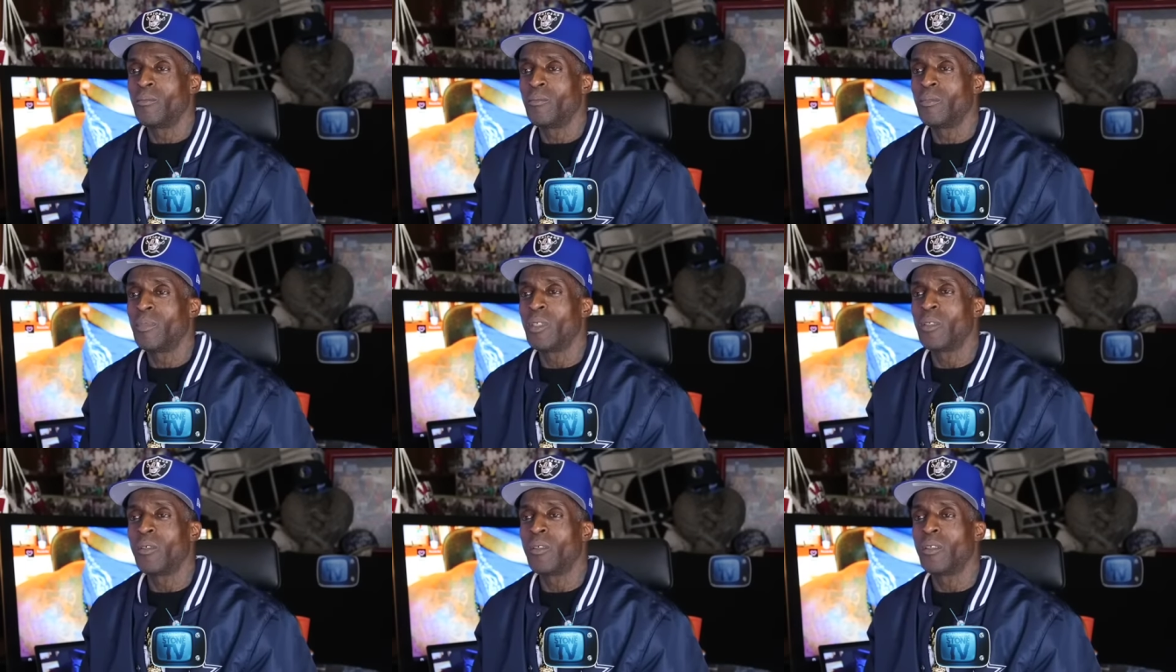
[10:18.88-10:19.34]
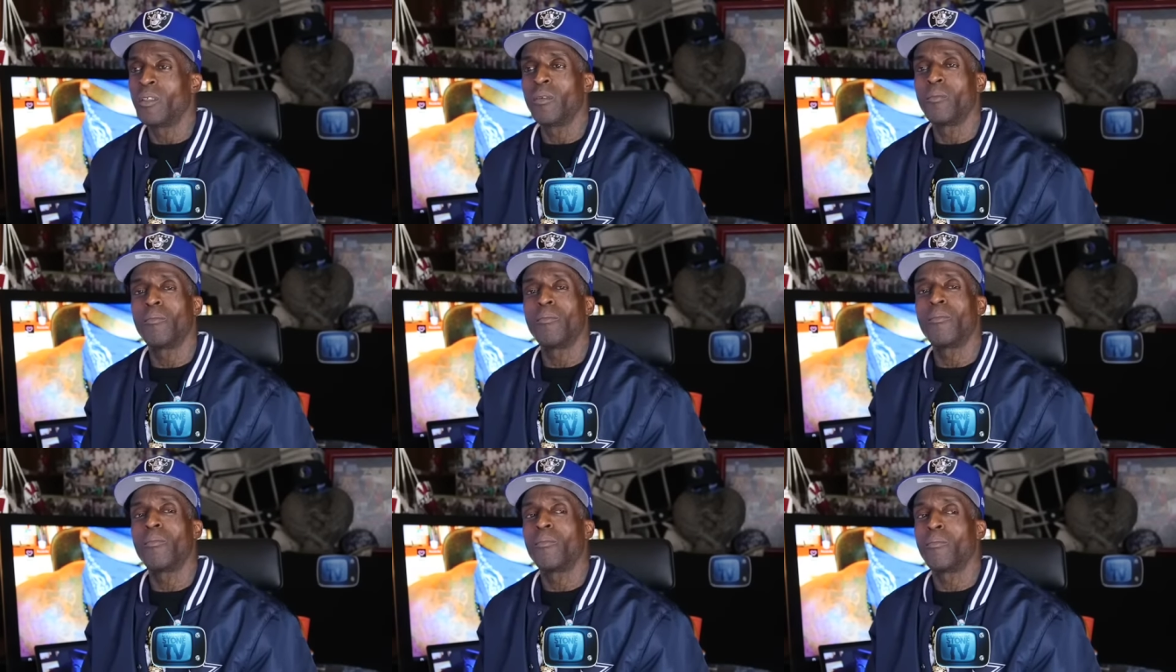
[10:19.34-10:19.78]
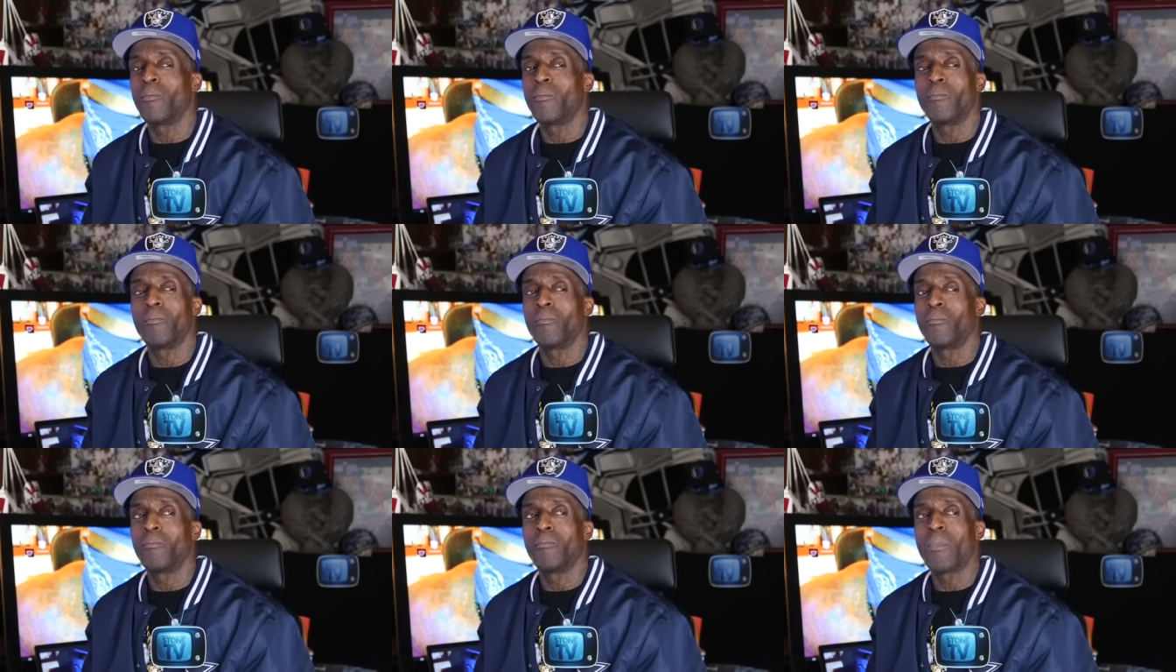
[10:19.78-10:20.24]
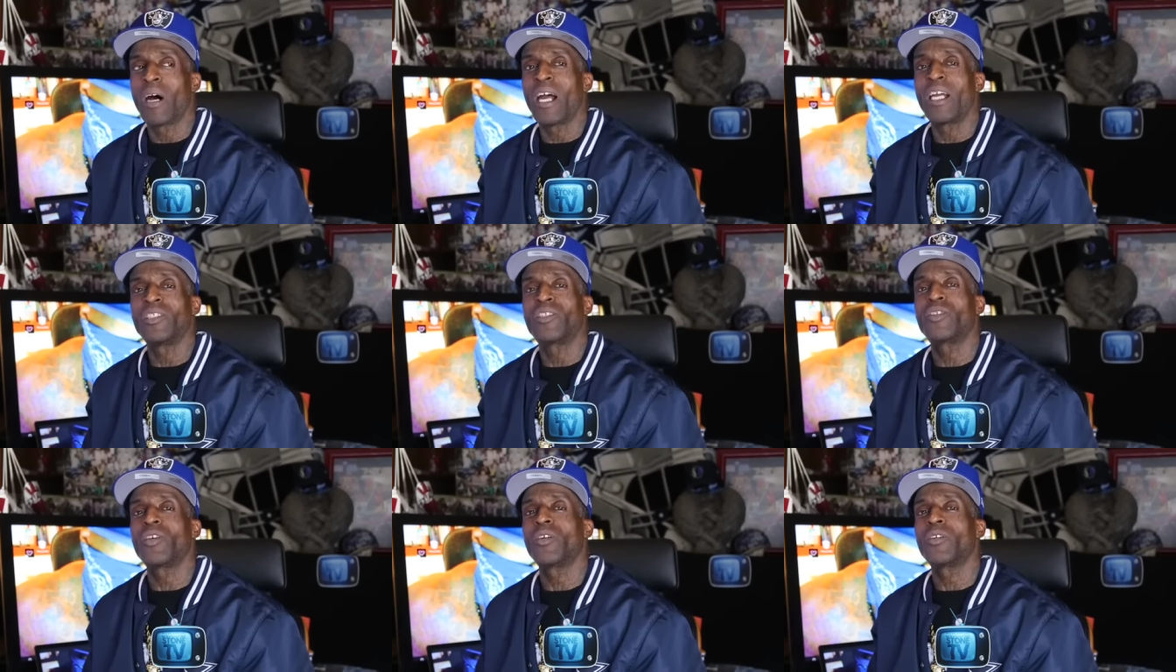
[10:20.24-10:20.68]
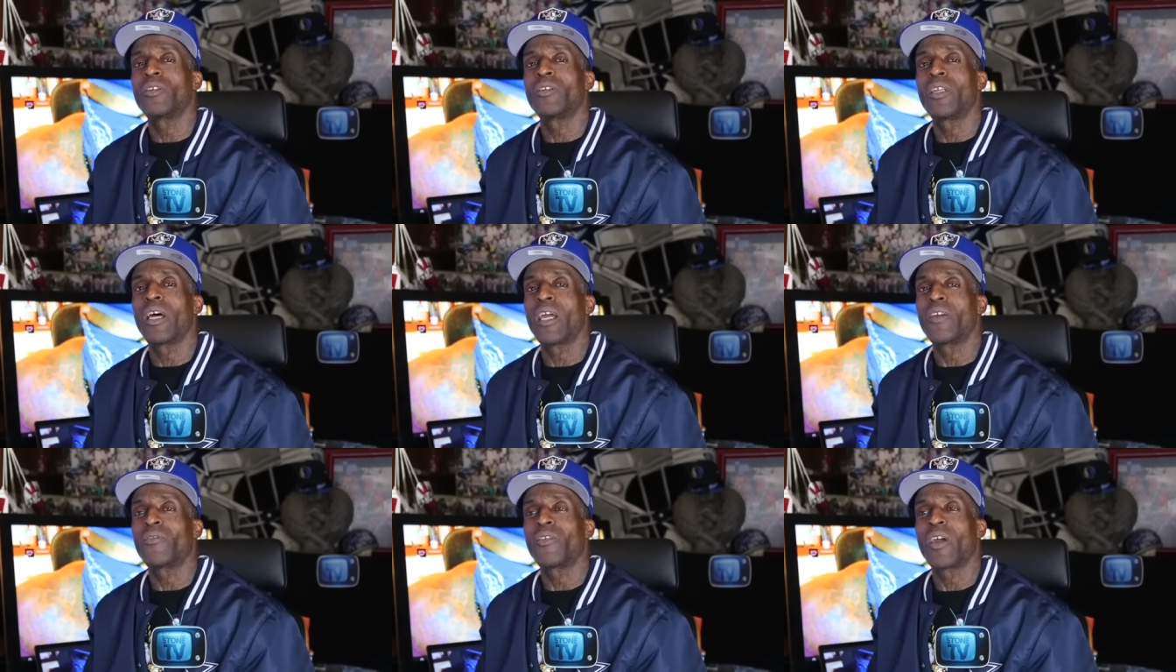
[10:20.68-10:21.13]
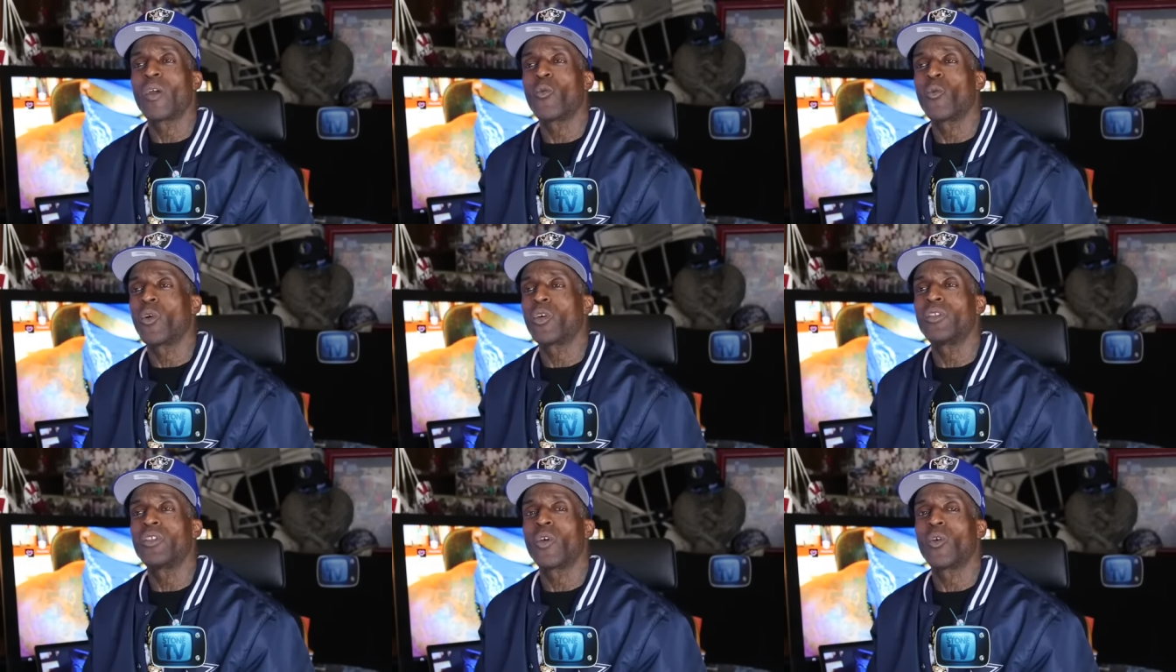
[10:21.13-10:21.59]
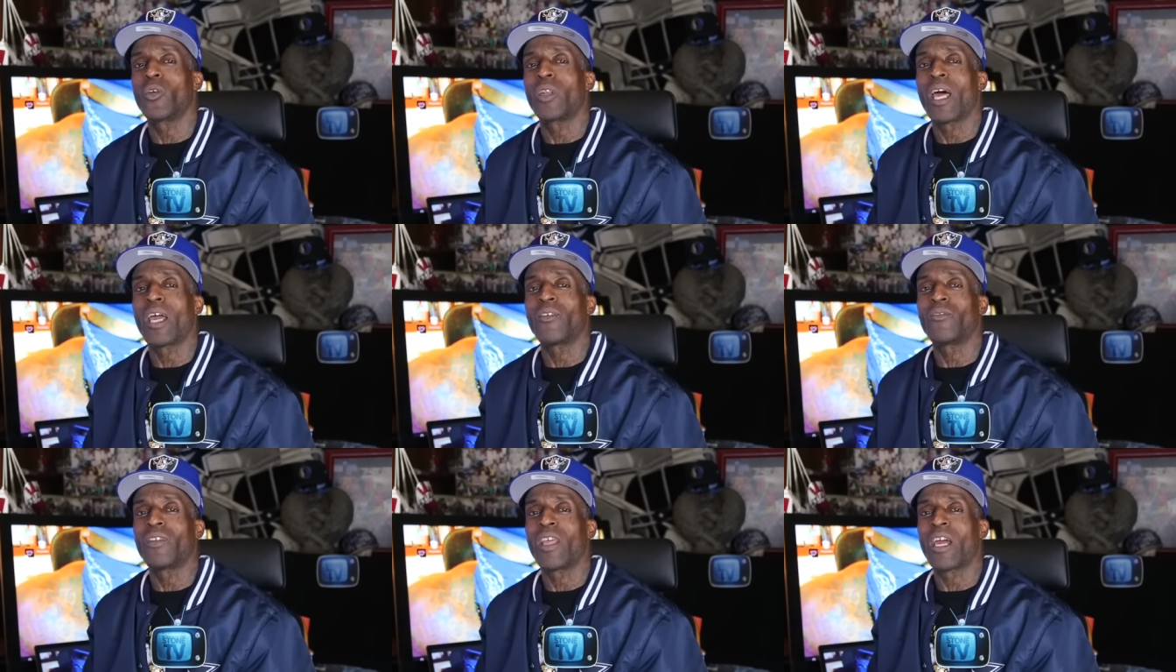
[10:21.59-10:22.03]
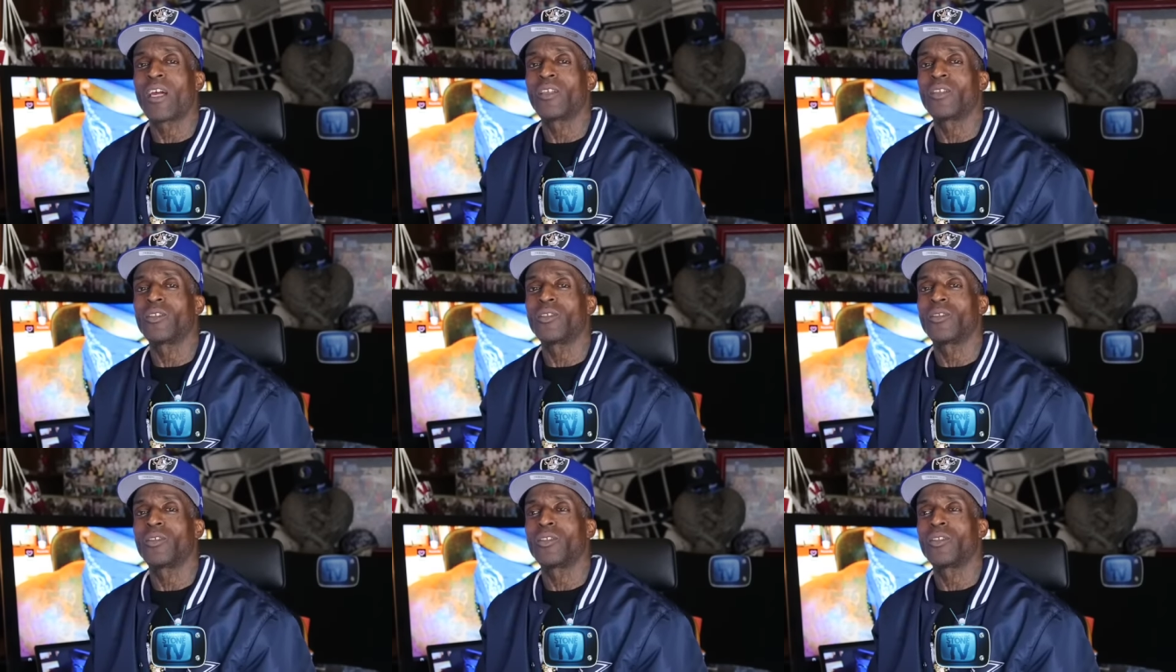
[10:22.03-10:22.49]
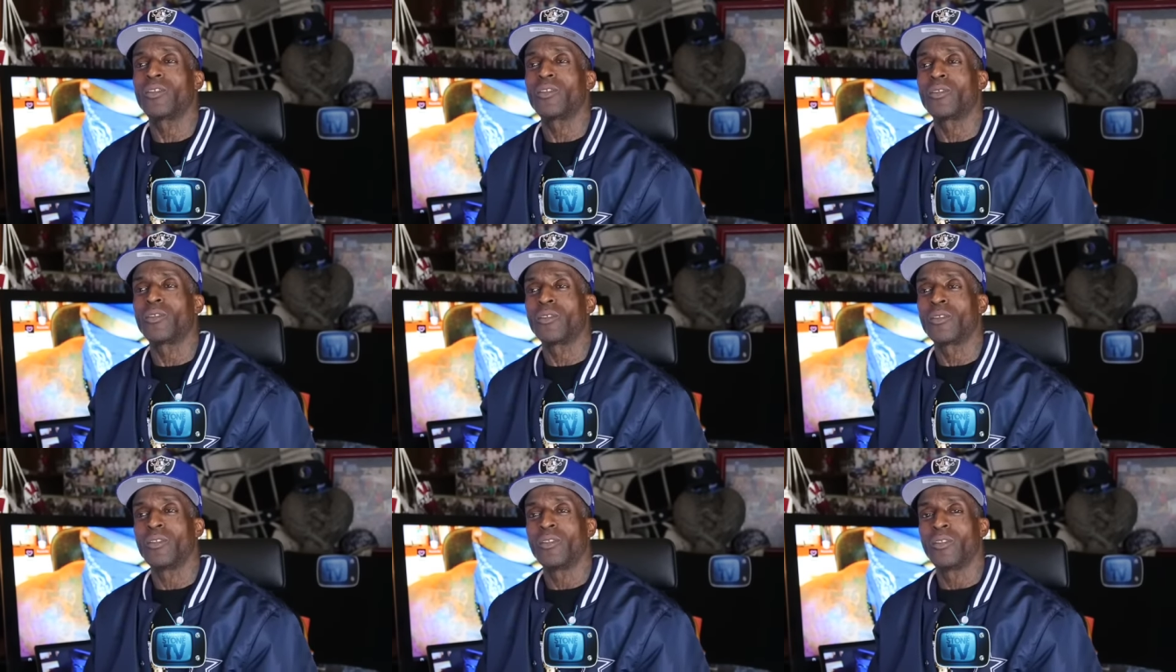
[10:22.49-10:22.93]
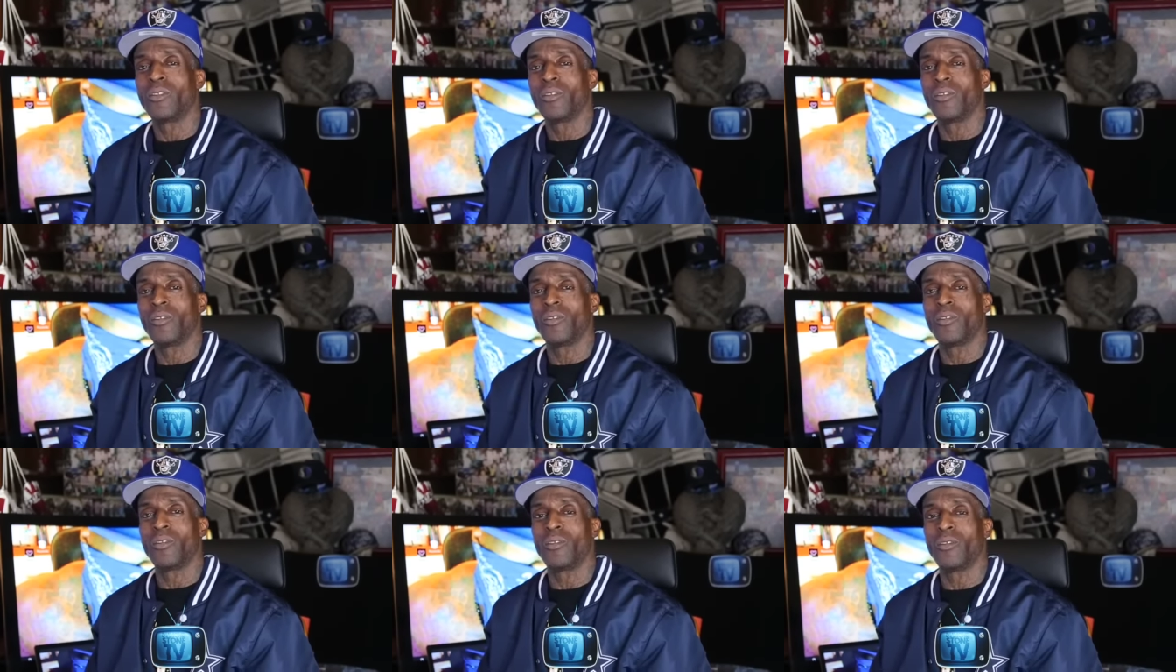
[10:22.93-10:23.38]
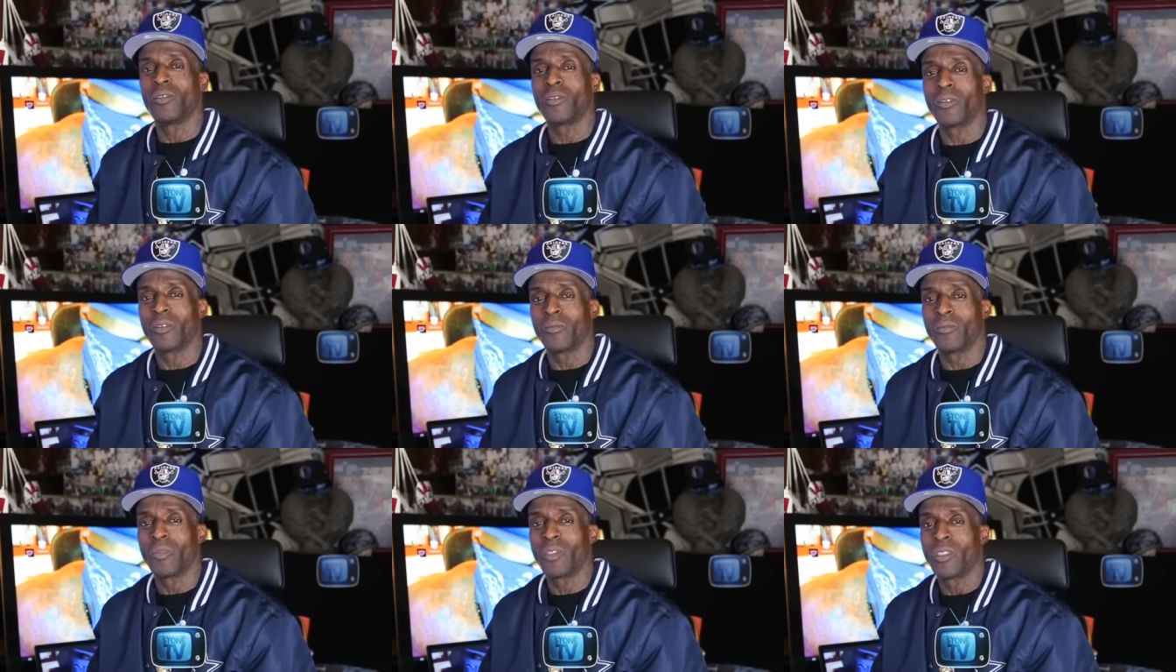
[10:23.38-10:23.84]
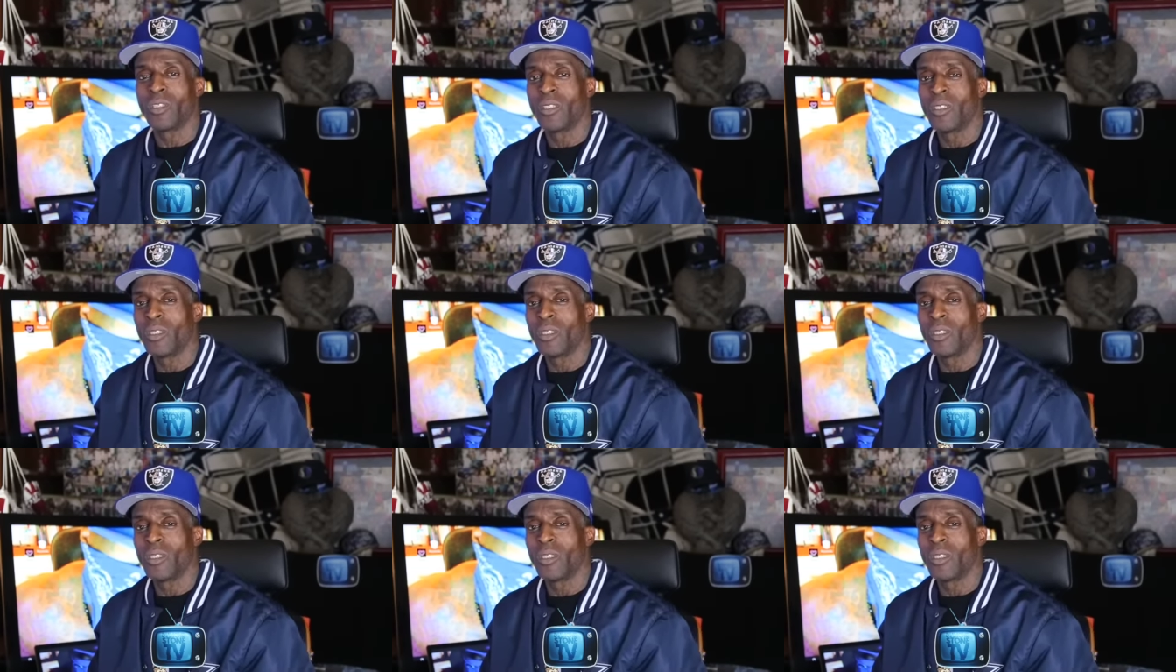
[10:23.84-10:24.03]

But my eternal life ain't worth no life down here on earth. Yeah. You hear me?